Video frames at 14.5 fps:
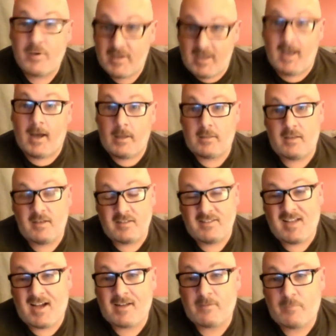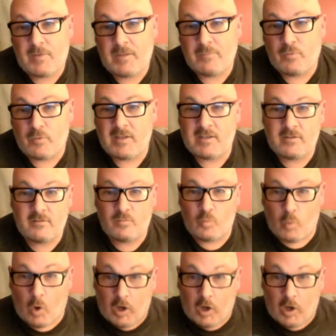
But yeah, I think a lot of people when they